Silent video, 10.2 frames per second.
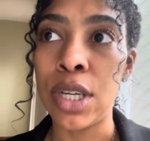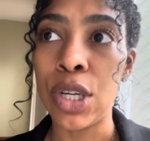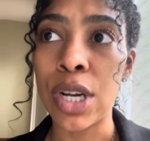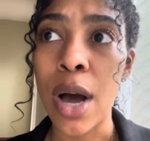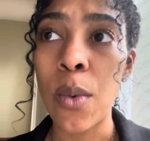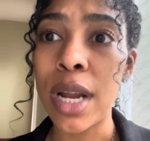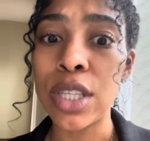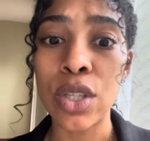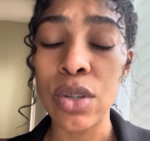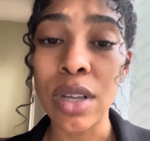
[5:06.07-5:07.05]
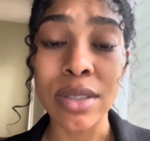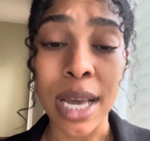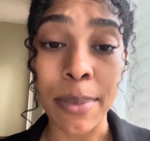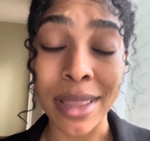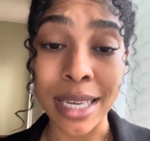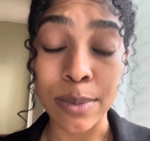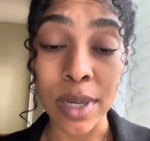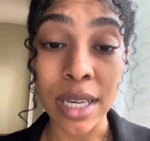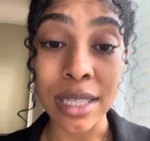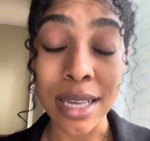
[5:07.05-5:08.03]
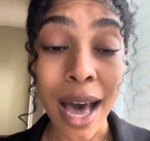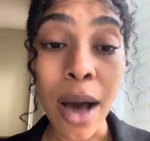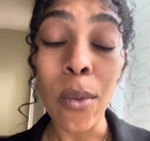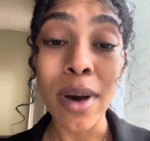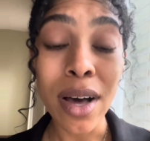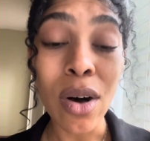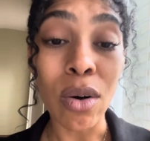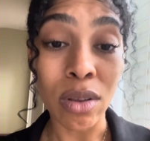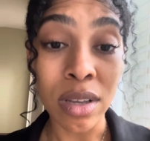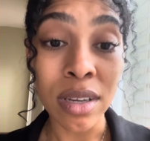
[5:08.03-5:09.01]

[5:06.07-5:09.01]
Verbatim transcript: you're not wanting to do those type of things because God will